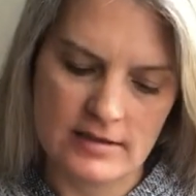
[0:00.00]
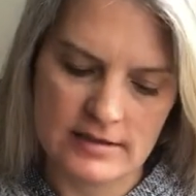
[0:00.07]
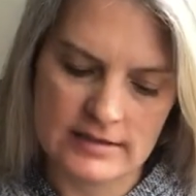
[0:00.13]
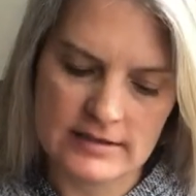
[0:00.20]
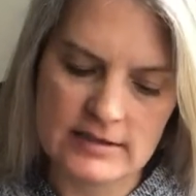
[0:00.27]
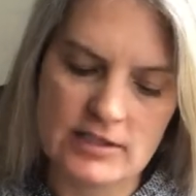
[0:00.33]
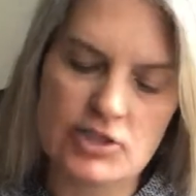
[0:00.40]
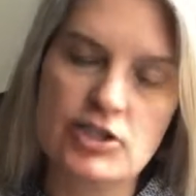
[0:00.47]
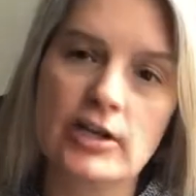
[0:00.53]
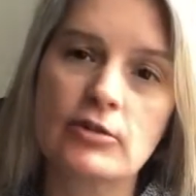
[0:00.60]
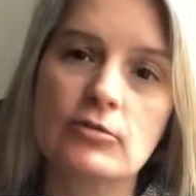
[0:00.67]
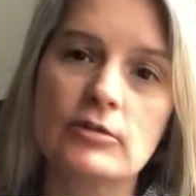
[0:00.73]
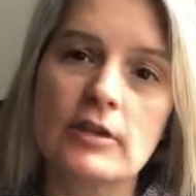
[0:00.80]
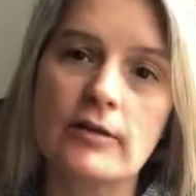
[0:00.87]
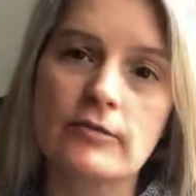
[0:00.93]
This is a
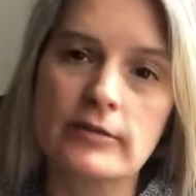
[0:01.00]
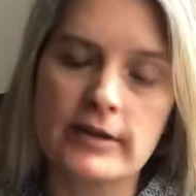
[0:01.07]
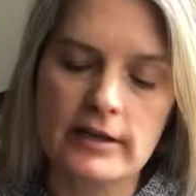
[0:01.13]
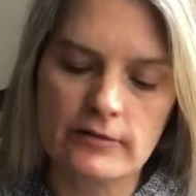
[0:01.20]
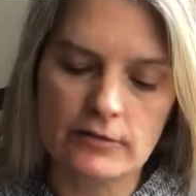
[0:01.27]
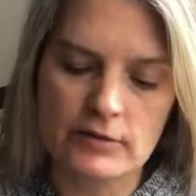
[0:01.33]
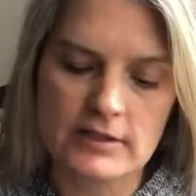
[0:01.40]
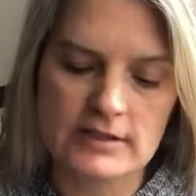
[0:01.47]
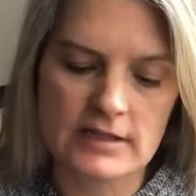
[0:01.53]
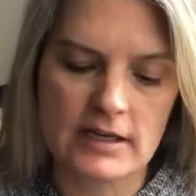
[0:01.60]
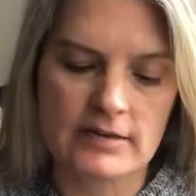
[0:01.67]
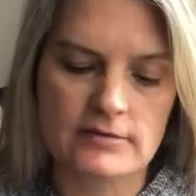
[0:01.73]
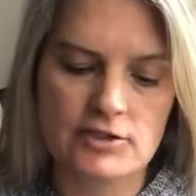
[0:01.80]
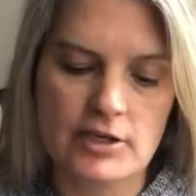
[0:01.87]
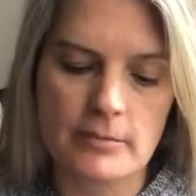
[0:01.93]
general love reading for the
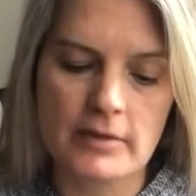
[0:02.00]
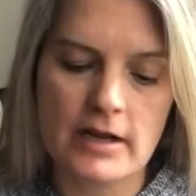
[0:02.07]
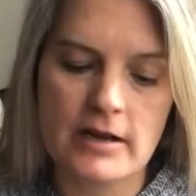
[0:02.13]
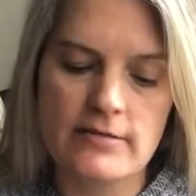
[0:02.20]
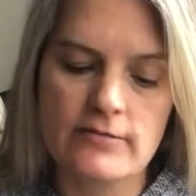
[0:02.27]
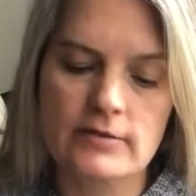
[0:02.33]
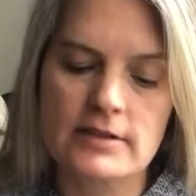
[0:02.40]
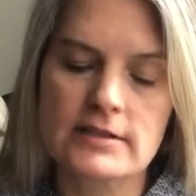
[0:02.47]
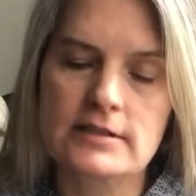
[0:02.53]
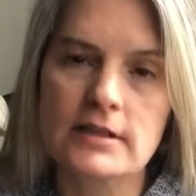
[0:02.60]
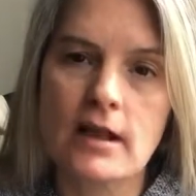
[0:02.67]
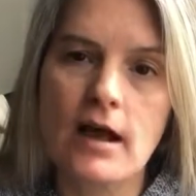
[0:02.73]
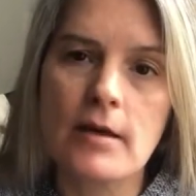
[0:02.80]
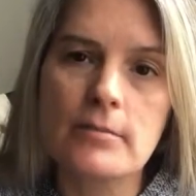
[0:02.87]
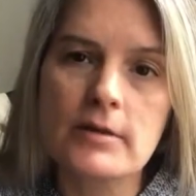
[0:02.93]
sign of Gemini for this
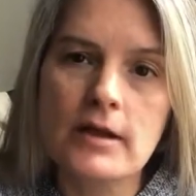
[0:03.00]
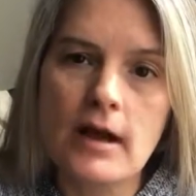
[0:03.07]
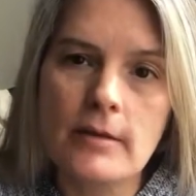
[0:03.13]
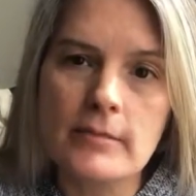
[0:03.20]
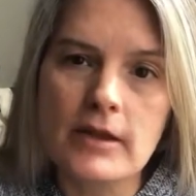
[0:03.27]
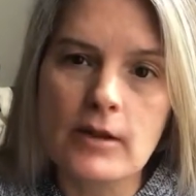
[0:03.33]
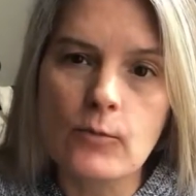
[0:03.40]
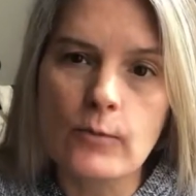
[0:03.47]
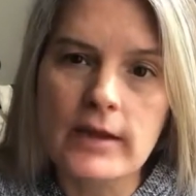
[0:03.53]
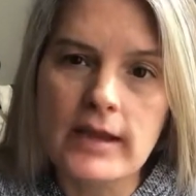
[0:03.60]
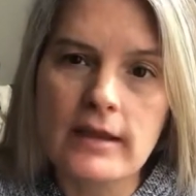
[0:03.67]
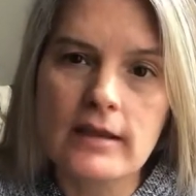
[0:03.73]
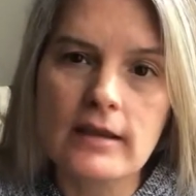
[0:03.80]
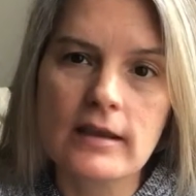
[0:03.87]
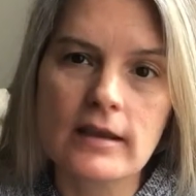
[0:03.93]
upcoming
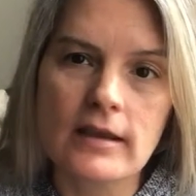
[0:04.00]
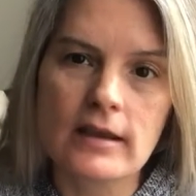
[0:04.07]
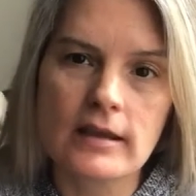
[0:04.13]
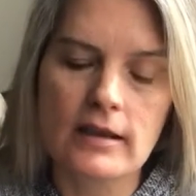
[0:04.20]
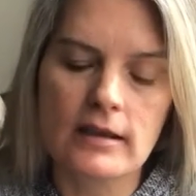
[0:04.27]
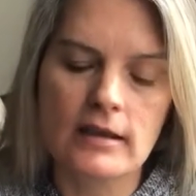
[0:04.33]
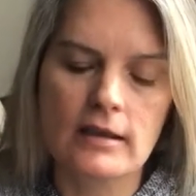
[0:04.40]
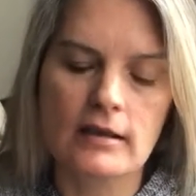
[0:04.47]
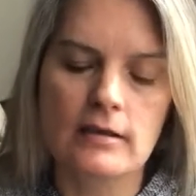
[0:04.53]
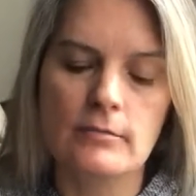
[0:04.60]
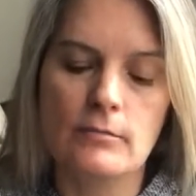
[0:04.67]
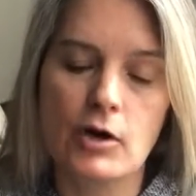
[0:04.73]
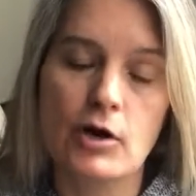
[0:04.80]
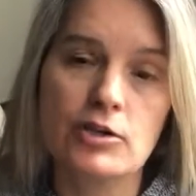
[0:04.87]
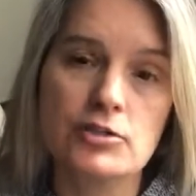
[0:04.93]
week in
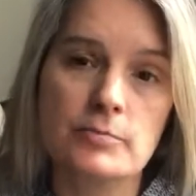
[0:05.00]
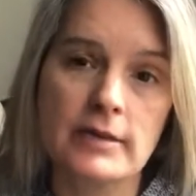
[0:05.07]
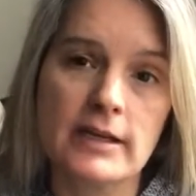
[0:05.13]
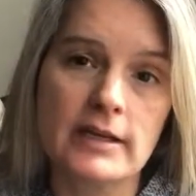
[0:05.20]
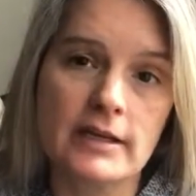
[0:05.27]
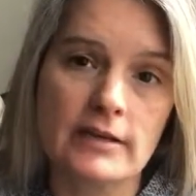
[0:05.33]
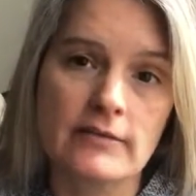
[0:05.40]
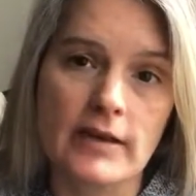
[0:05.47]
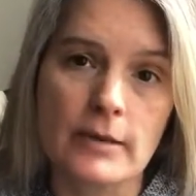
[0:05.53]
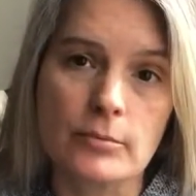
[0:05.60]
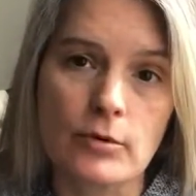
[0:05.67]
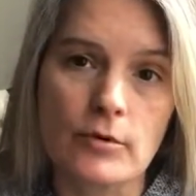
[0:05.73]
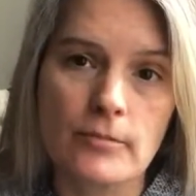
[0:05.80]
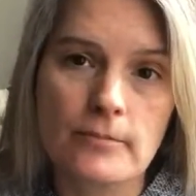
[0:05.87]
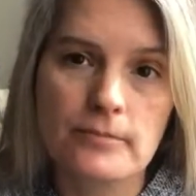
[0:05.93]
March, beginning of
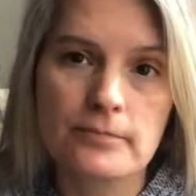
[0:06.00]
April.